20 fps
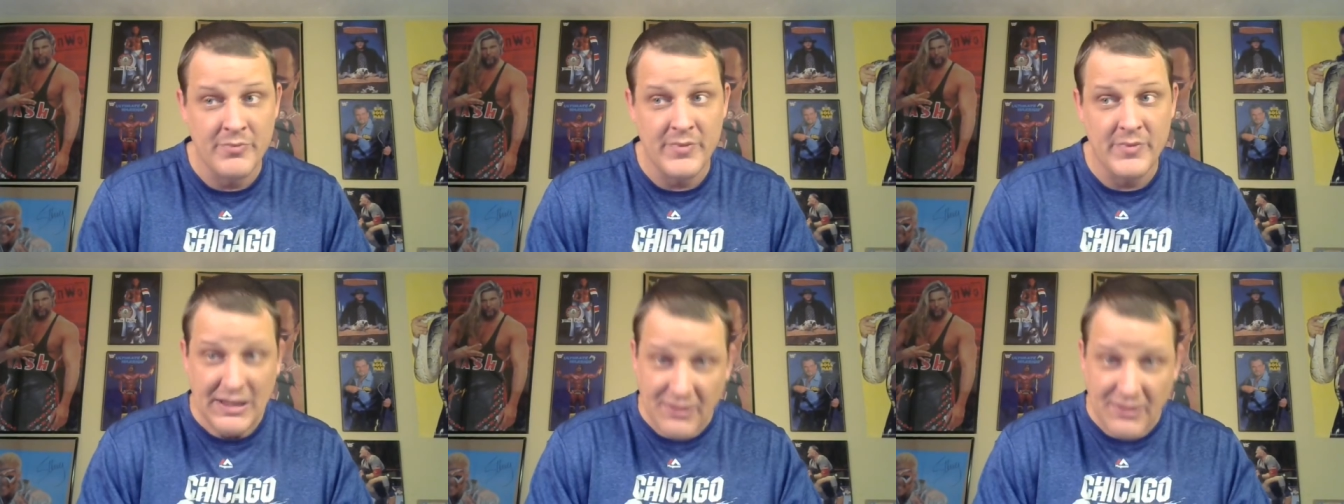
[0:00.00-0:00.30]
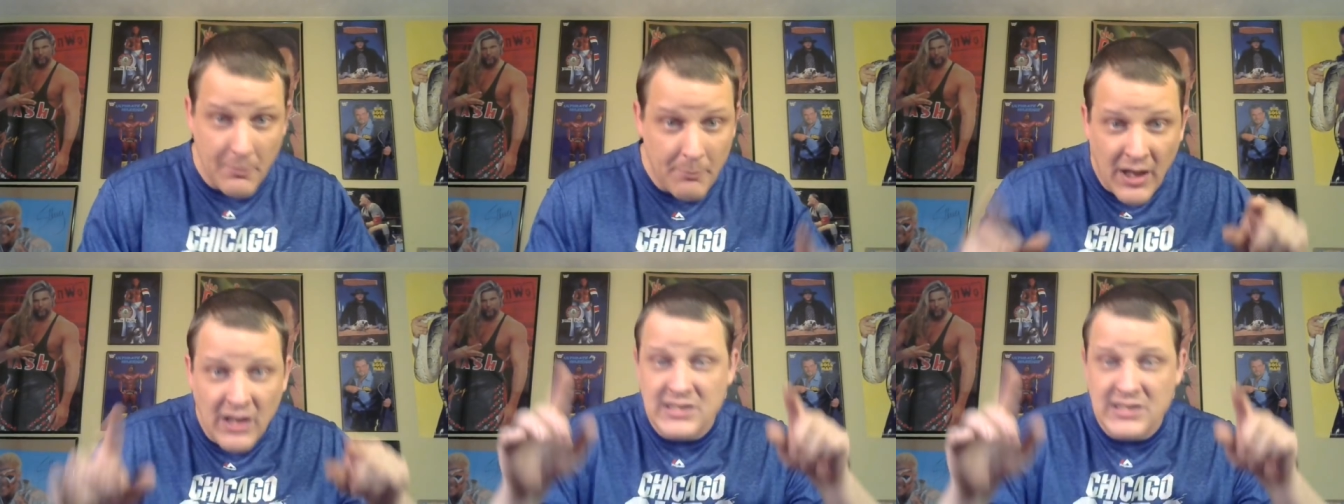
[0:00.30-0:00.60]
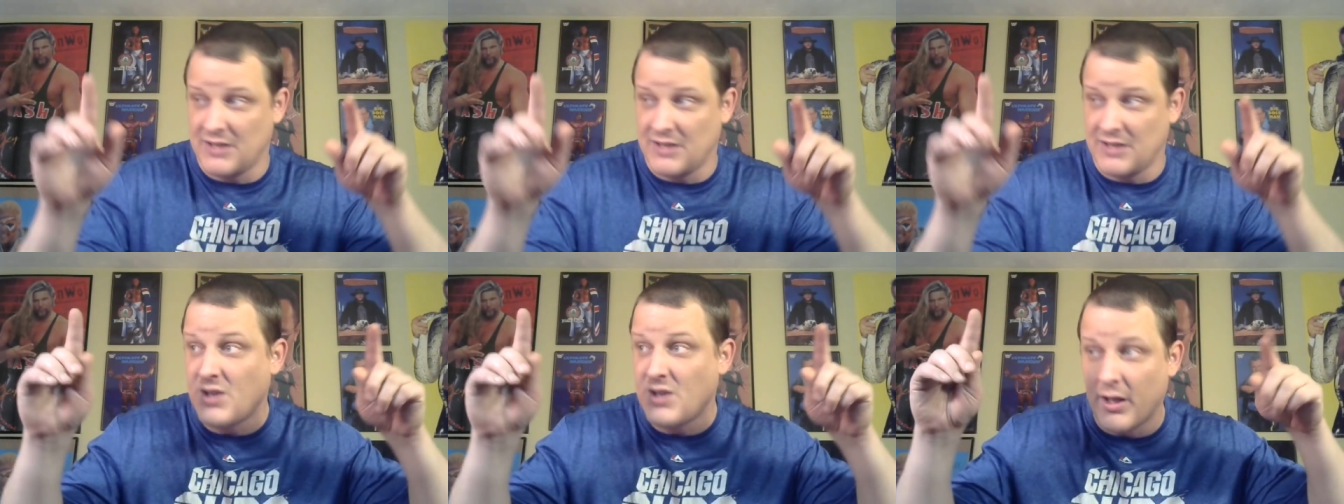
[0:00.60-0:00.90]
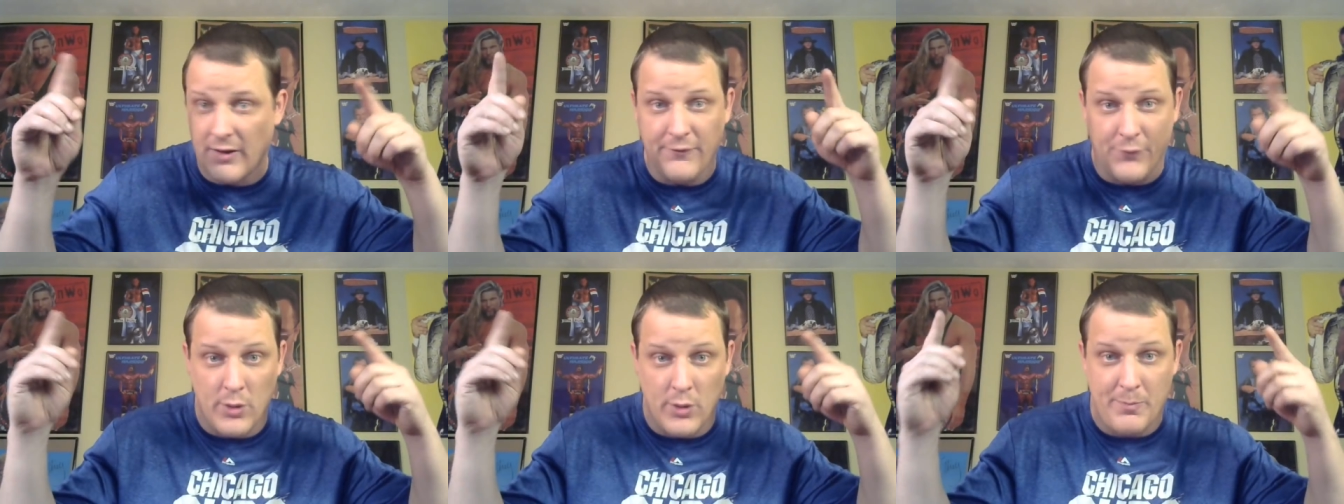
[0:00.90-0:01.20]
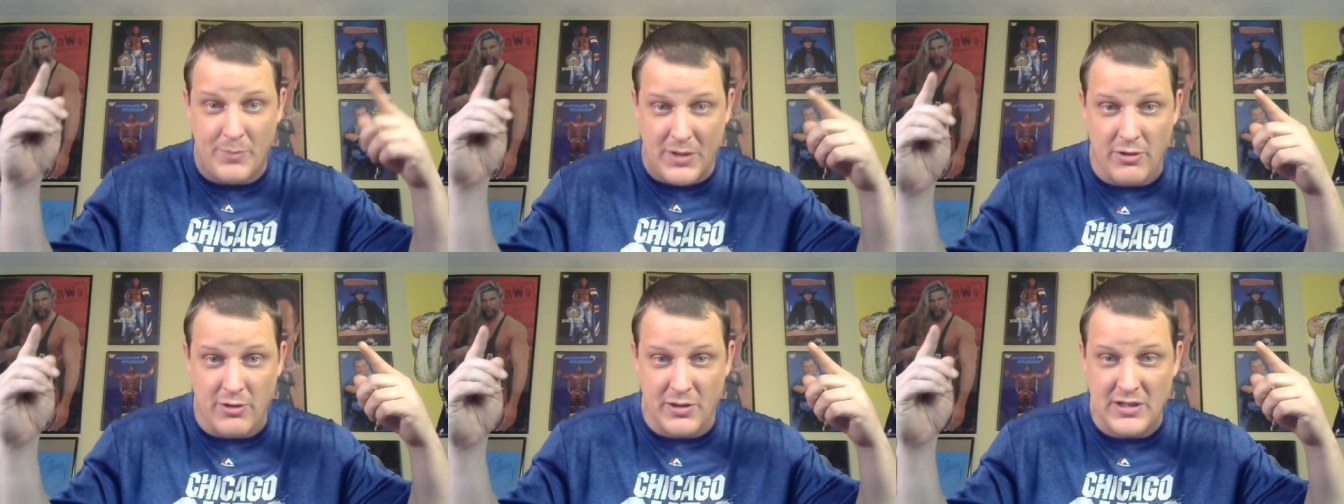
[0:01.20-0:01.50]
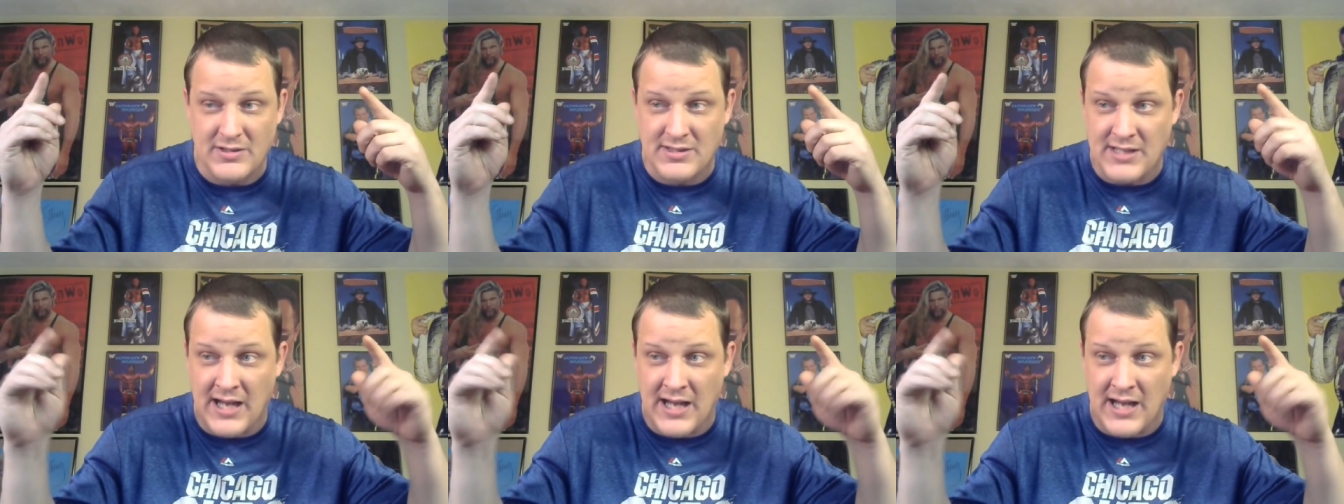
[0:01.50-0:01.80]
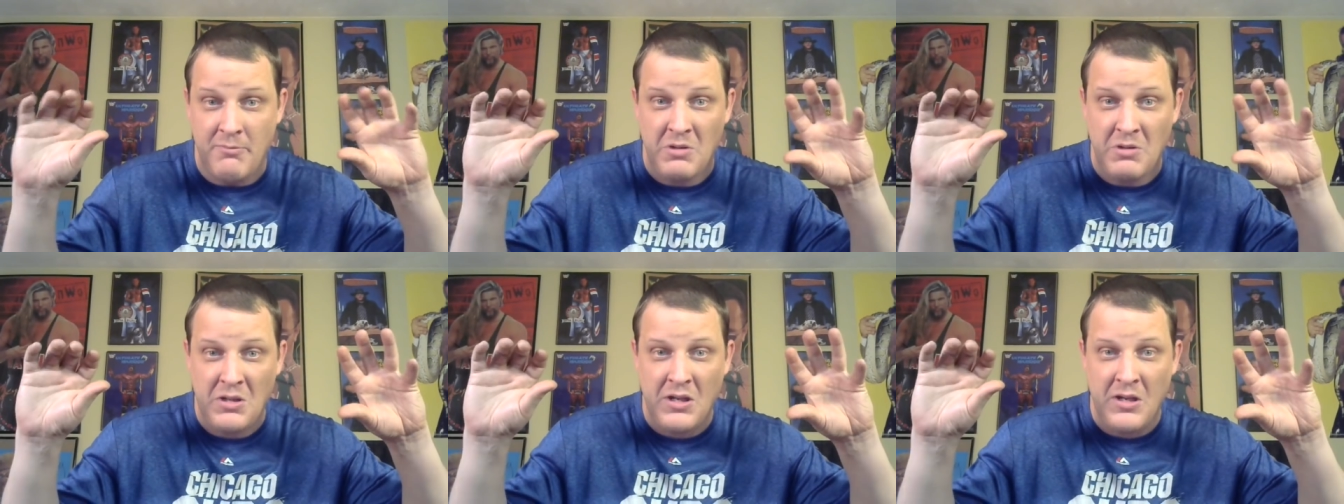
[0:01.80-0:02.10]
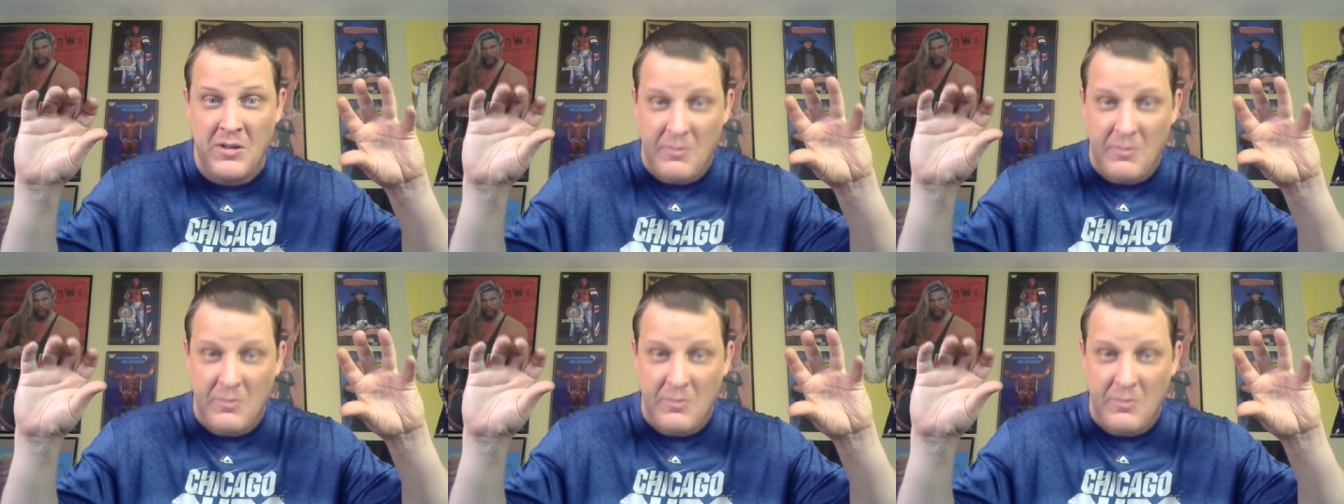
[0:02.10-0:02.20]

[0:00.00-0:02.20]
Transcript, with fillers: Now, the Bucks have done it for a period of time